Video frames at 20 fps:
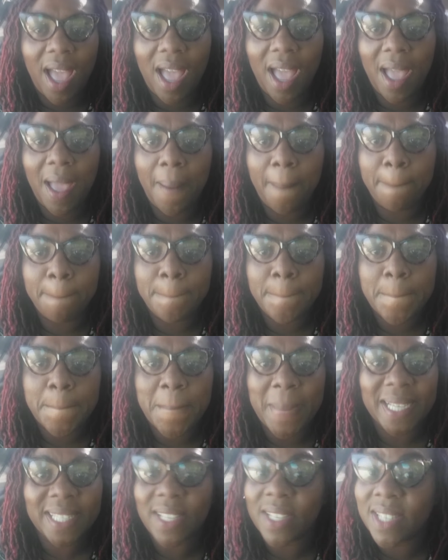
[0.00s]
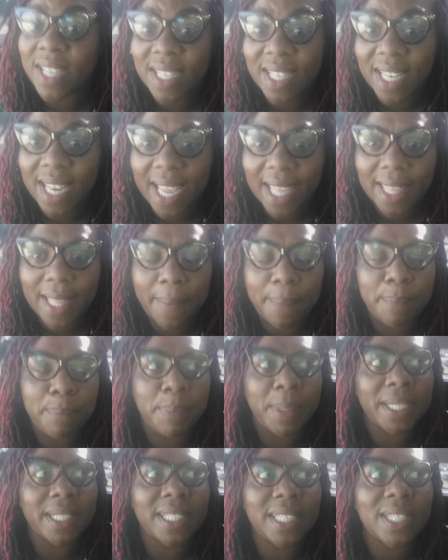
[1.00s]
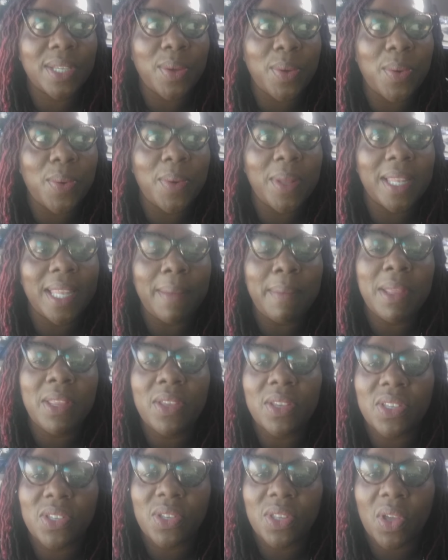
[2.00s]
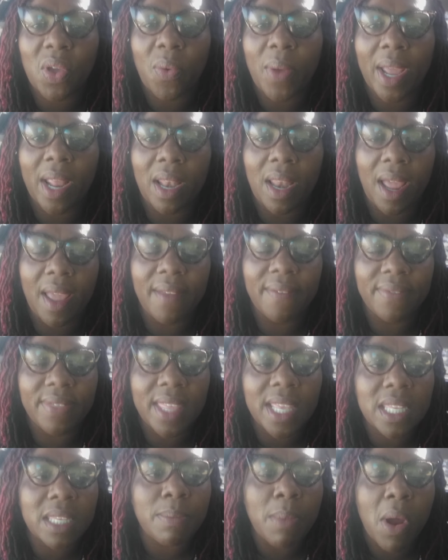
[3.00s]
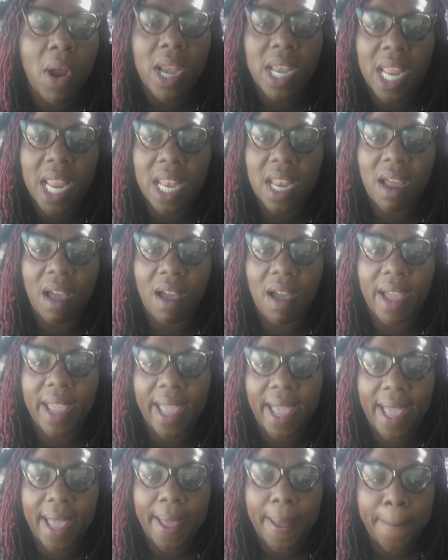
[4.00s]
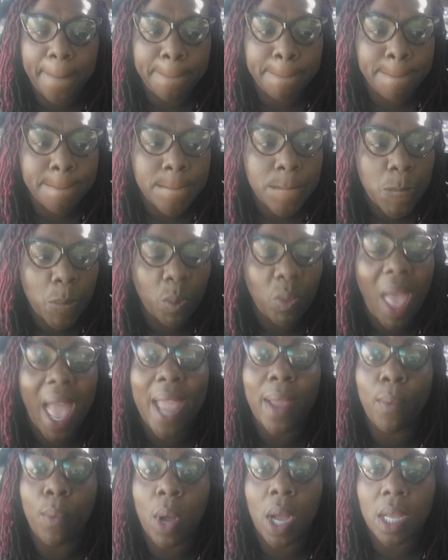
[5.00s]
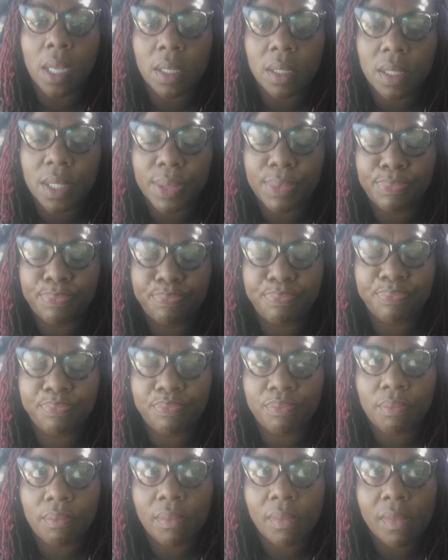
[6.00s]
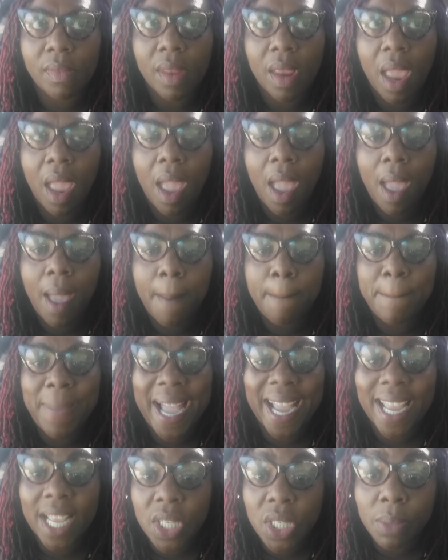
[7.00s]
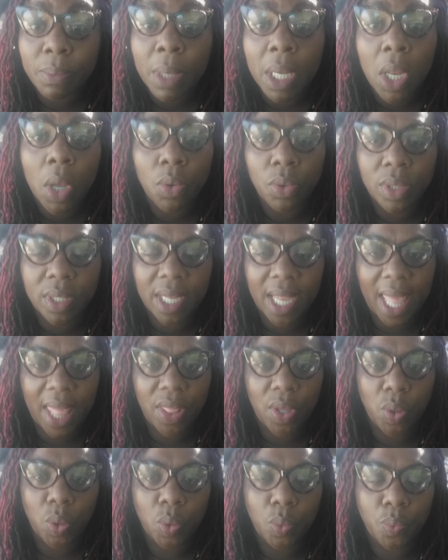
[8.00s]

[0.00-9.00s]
um, my son doesn't like them, but so let me just do the quick live. This morning I am, I was packing some clothes together,